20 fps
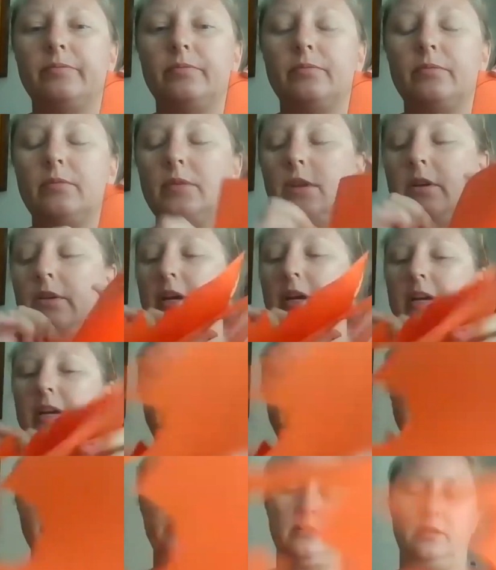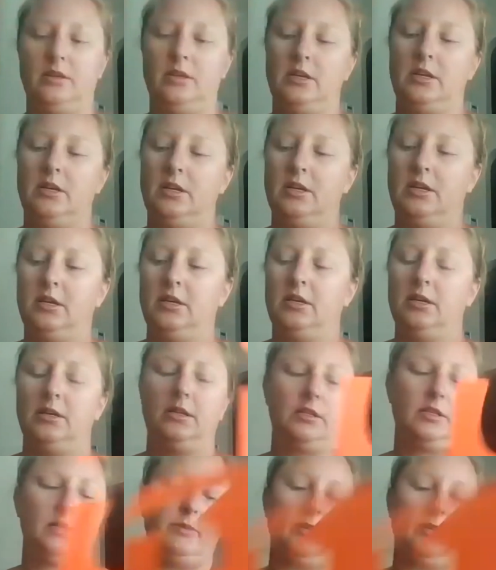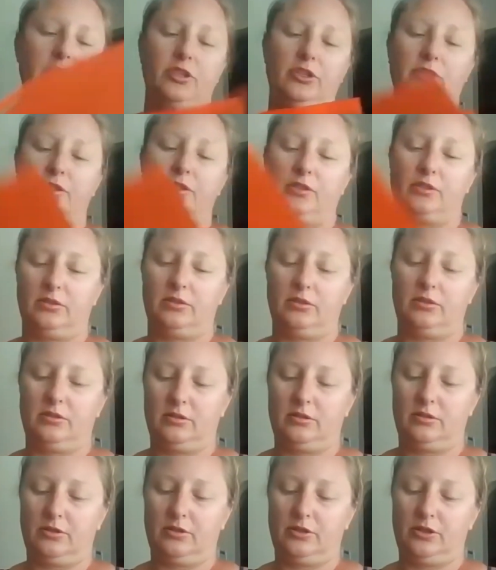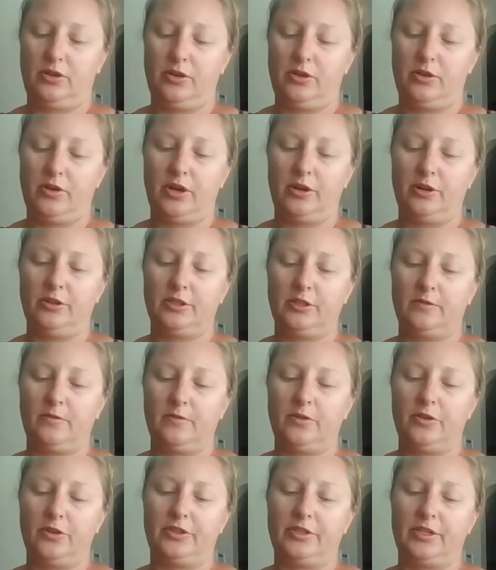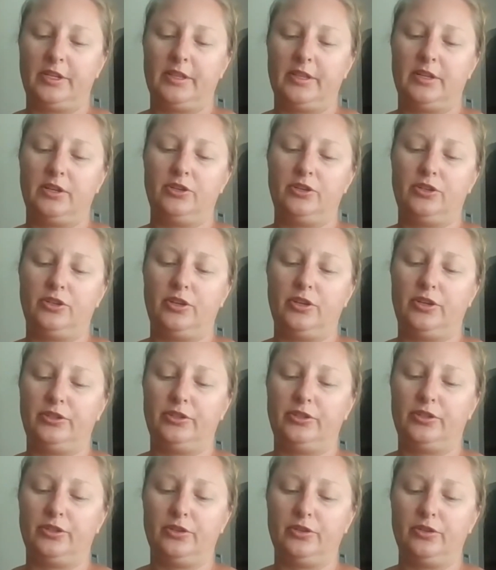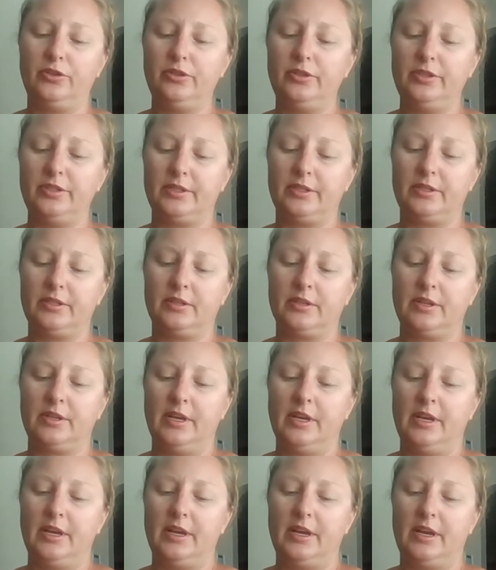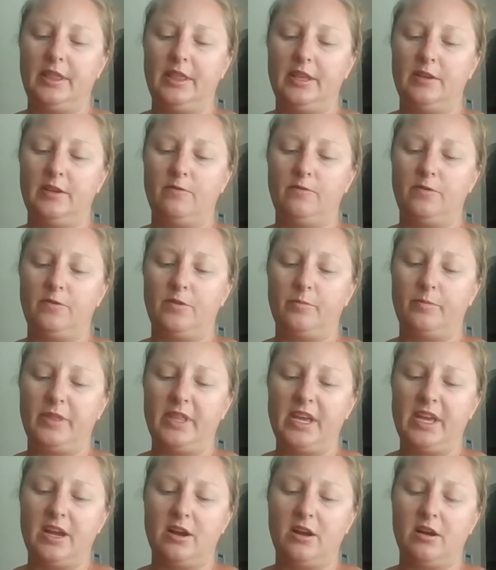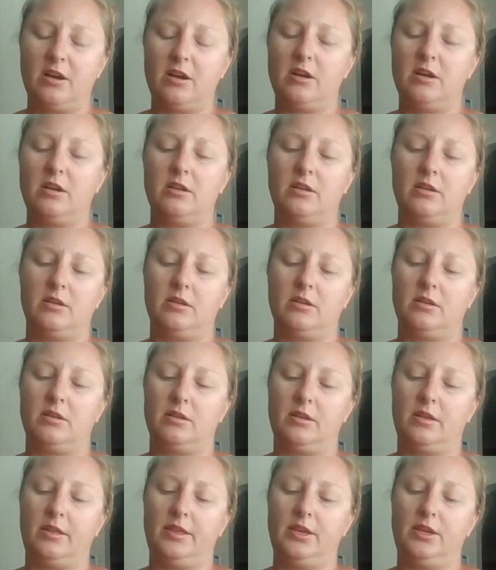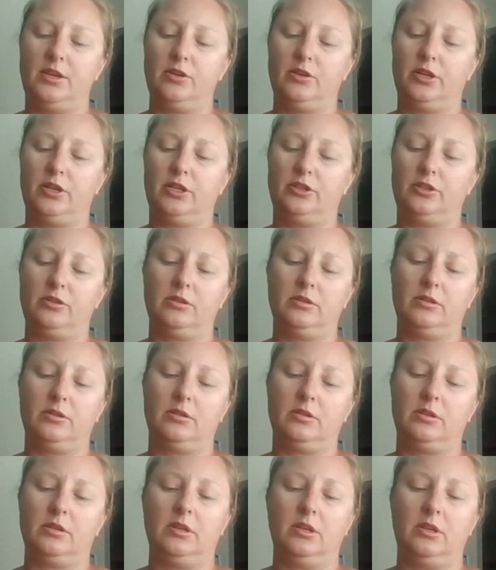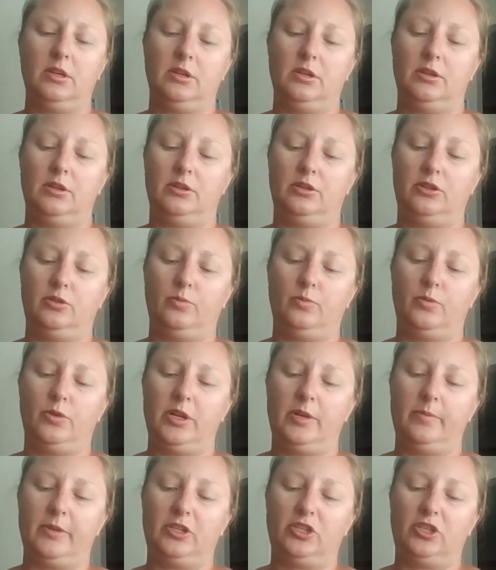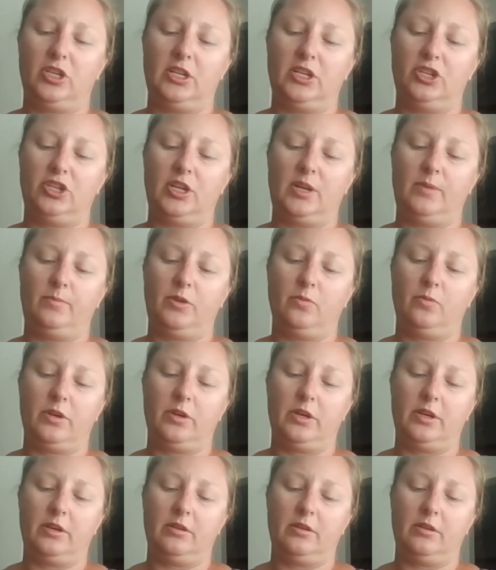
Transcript: All right. Let me just show you hearts first, and then I'll show you circles. And then from there, I think you can do pretty much any shape you want.